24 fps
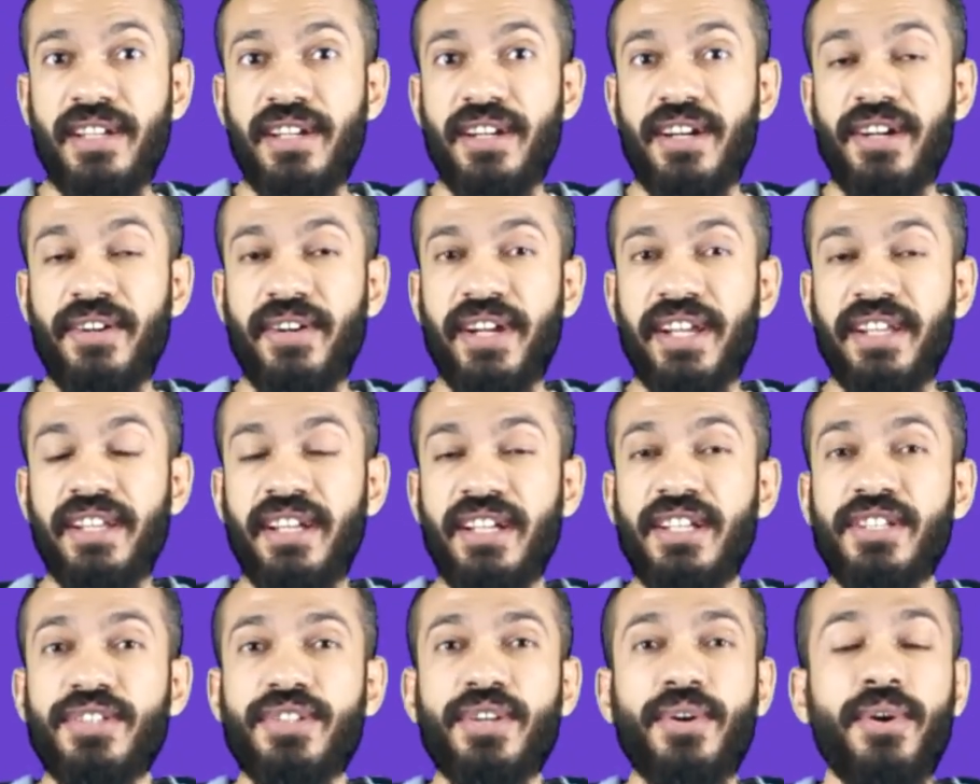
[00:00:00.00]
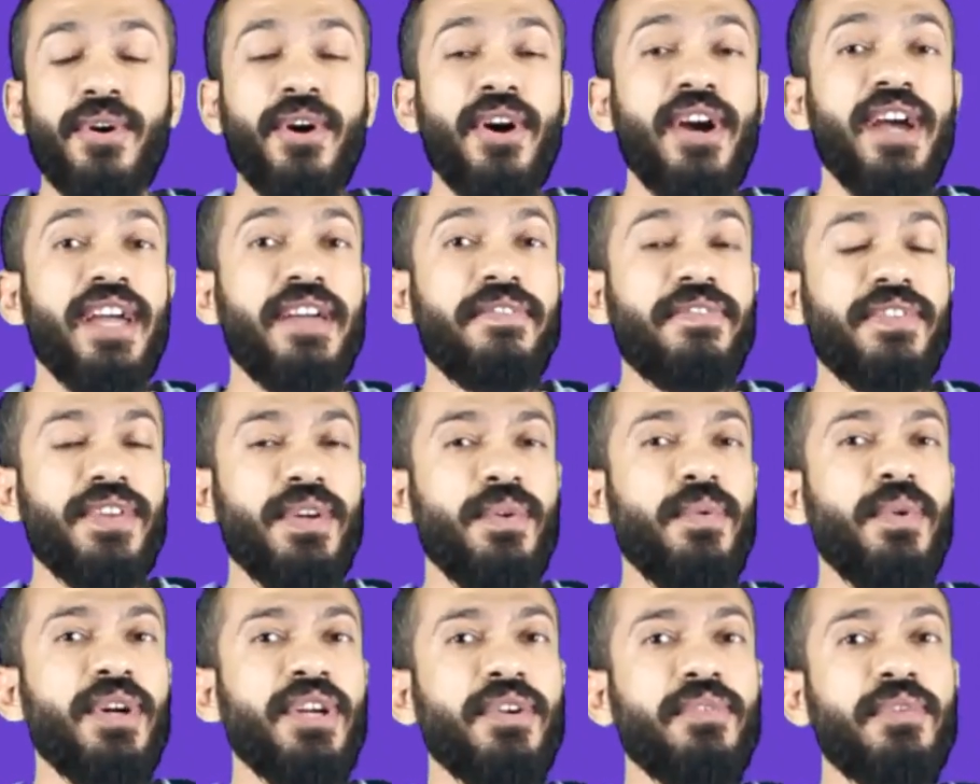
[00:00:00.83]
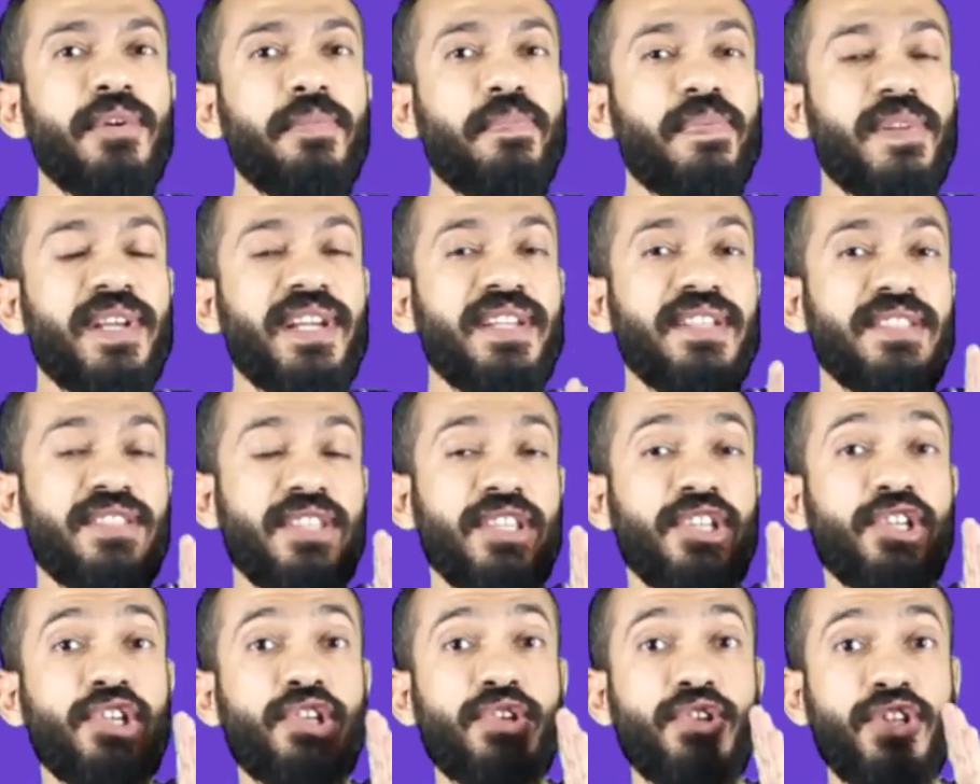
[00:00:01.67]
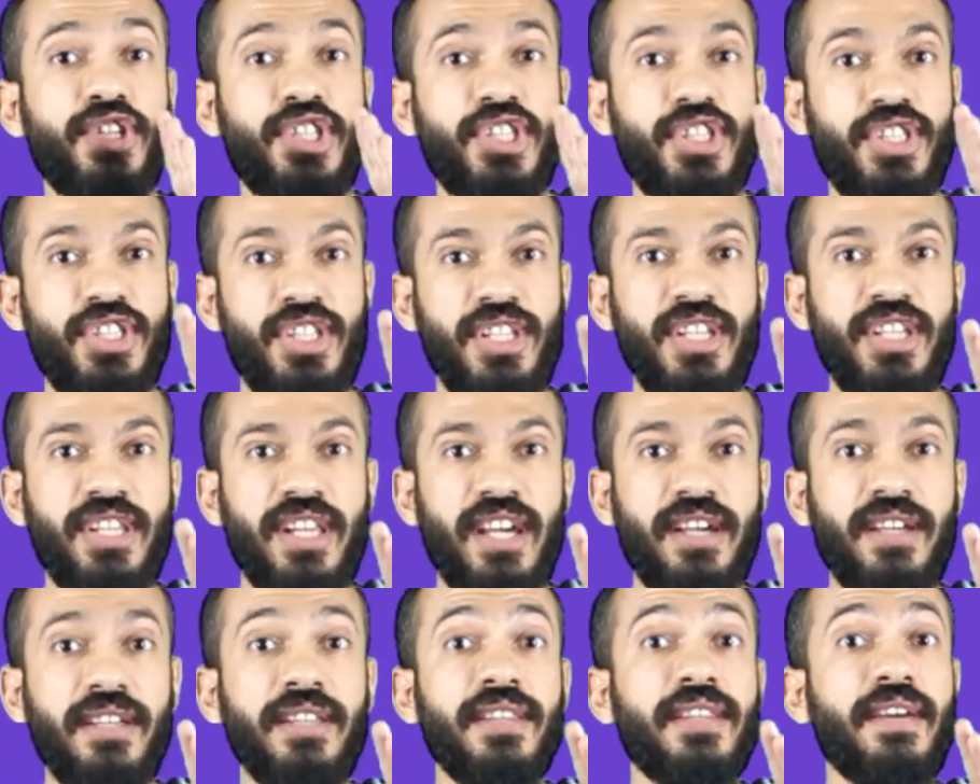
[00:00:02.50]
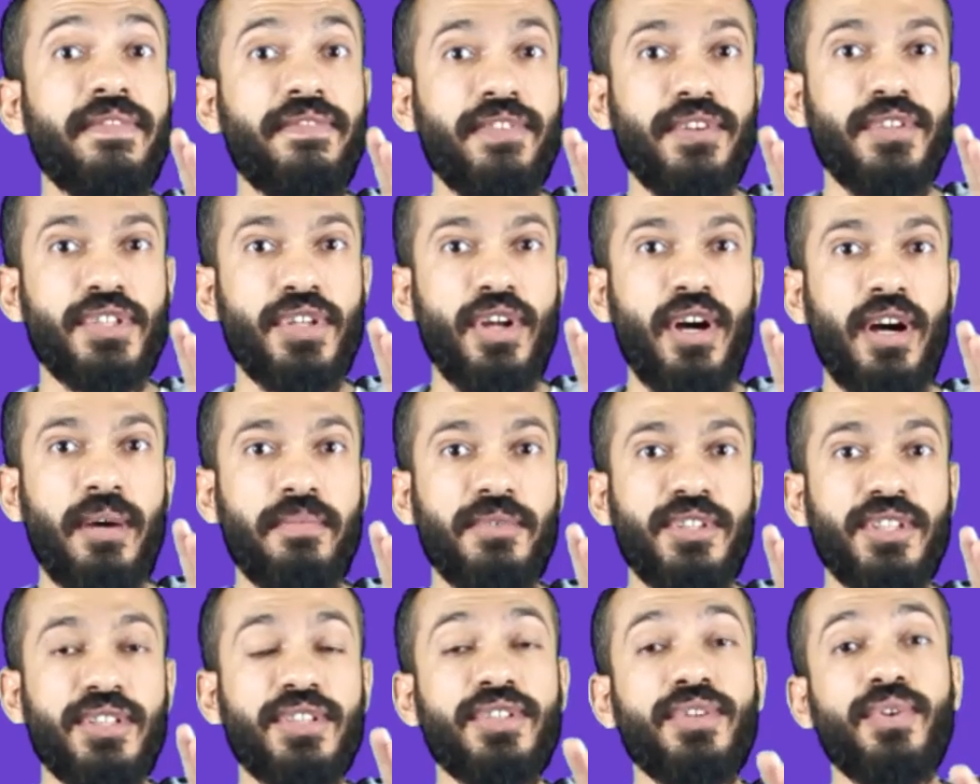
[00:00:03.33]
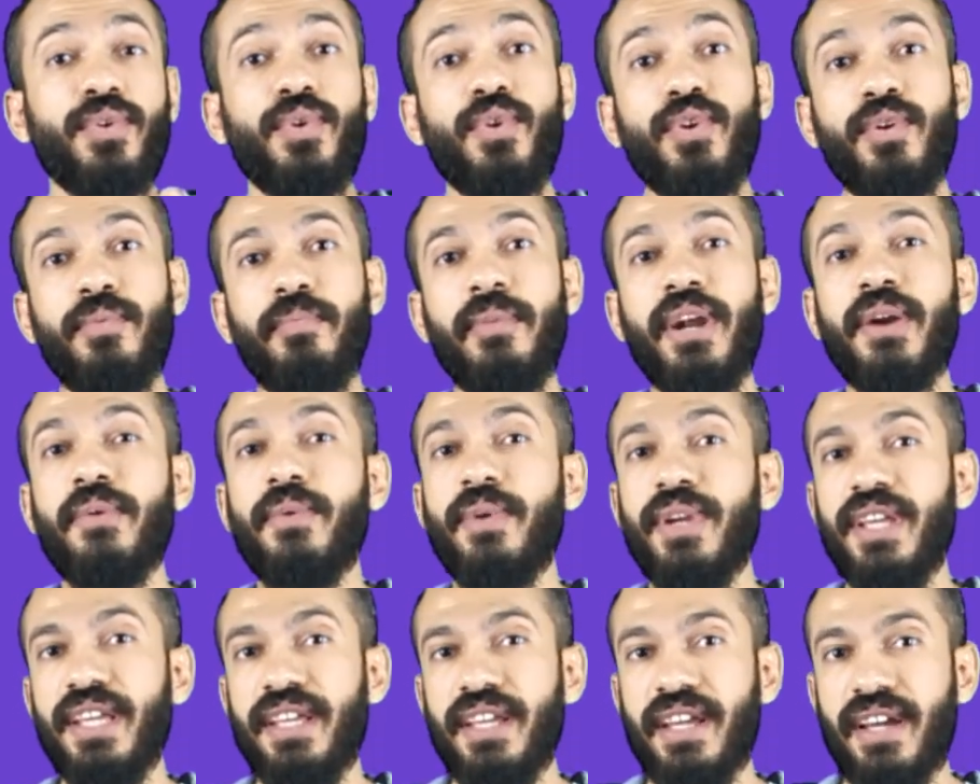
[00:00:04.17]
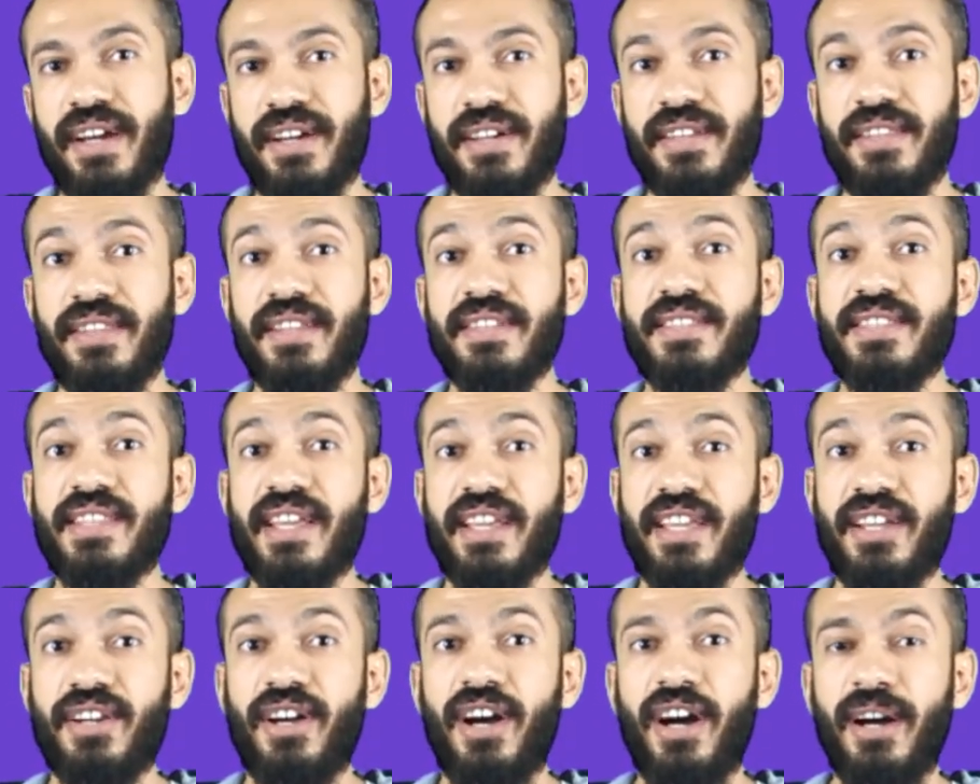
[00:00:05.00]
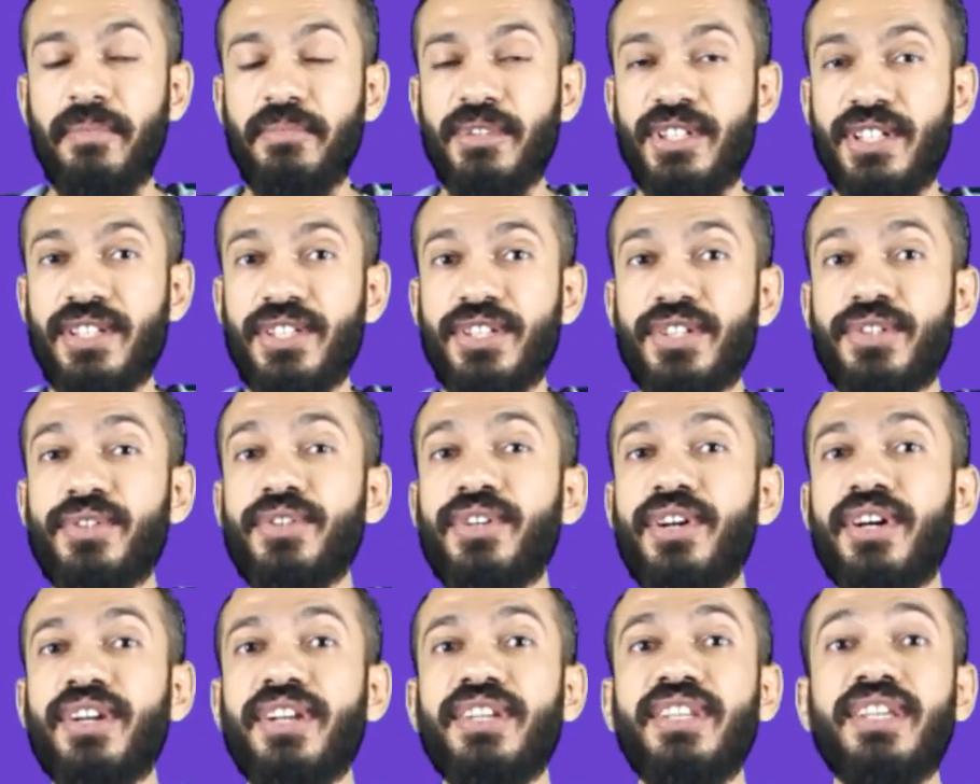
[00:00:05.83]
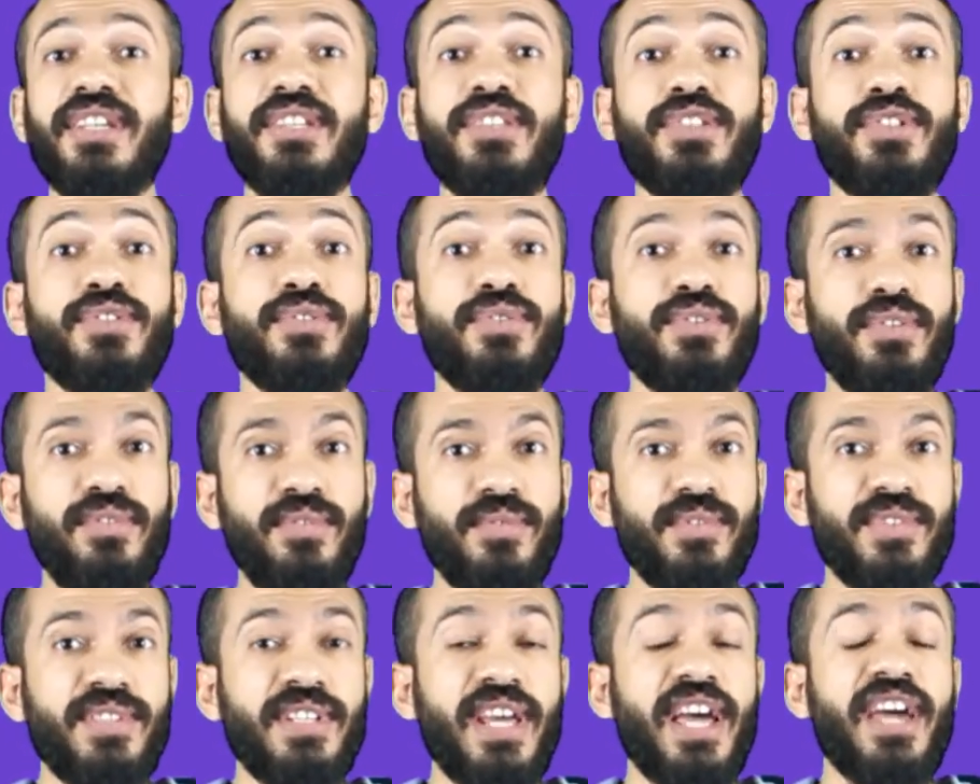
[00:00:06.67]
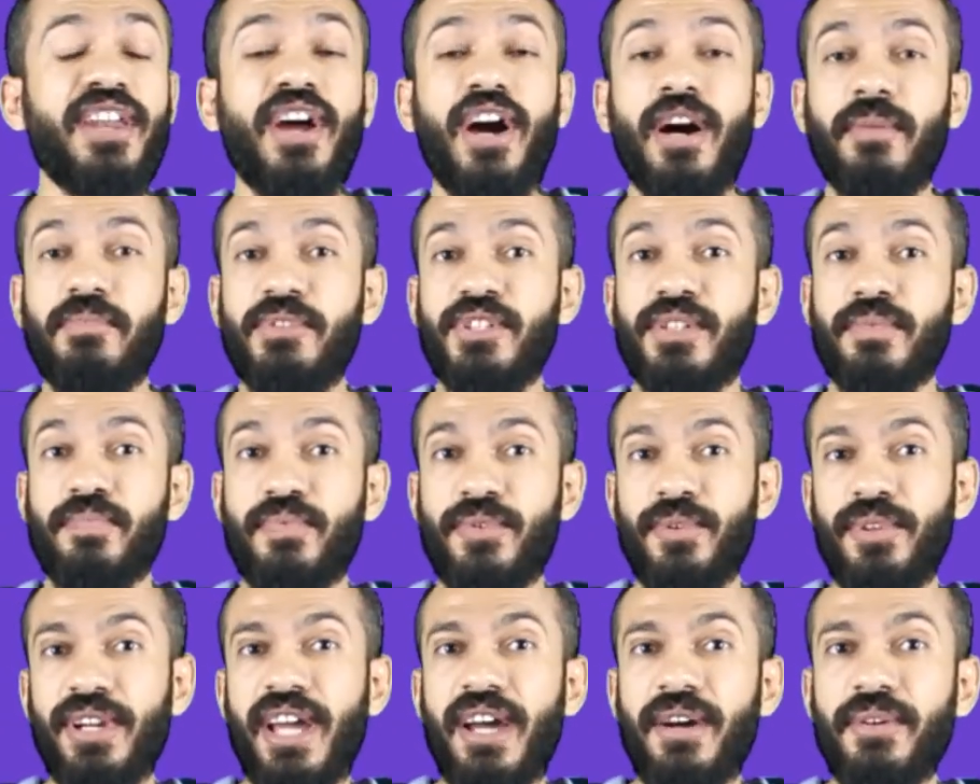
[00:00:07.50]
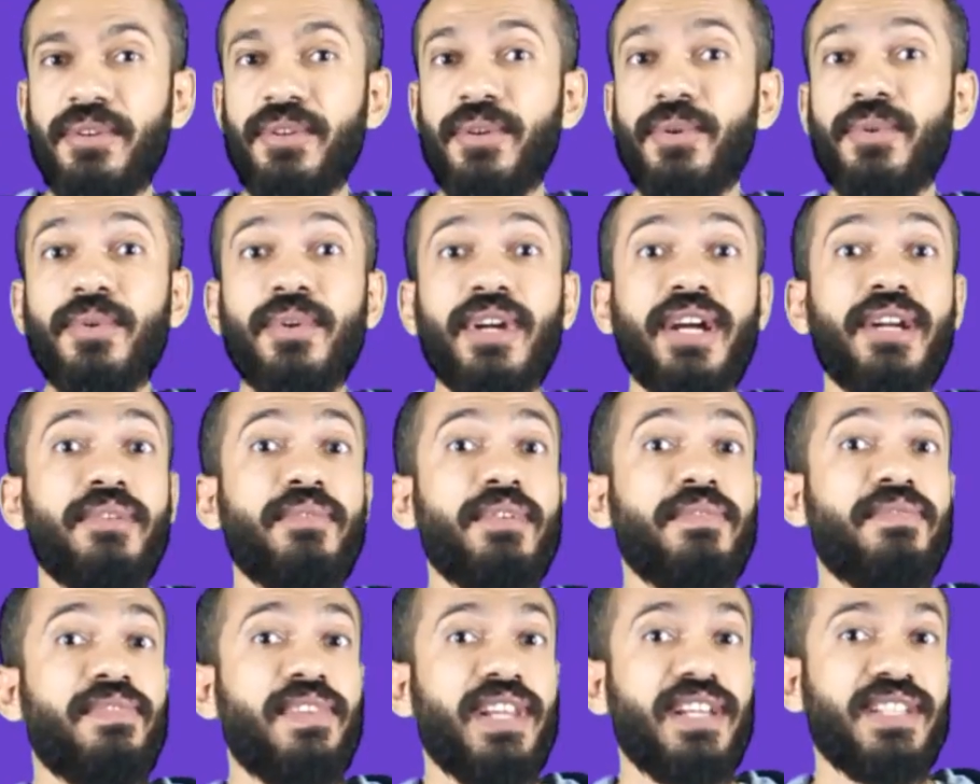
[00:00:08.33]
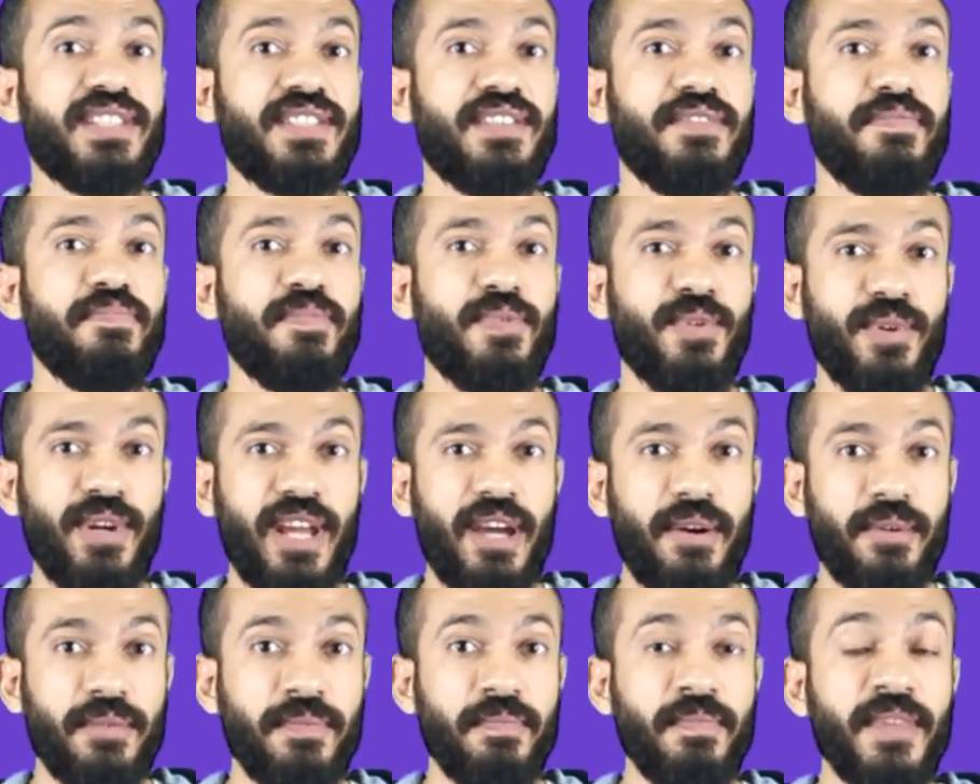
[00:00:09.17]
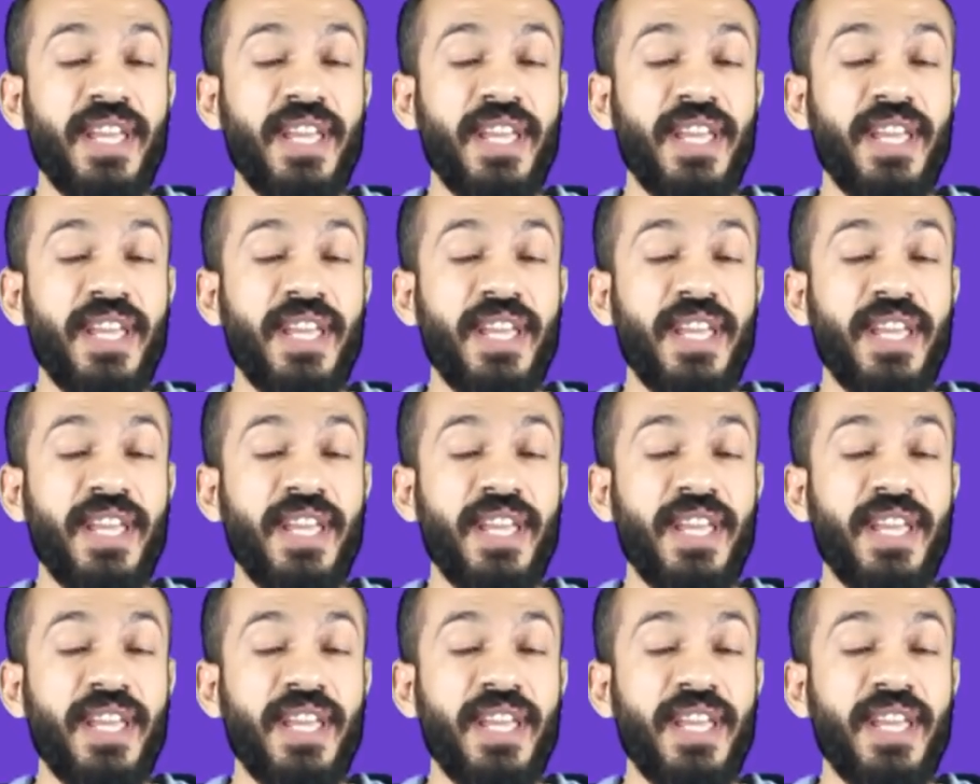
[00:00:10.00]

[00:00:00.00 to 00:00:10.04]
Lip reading: Alright, so if you want to replace Christina, the first object, or Maria, the second object, you're going to need to use an object pronoun or a reflexive pronoun.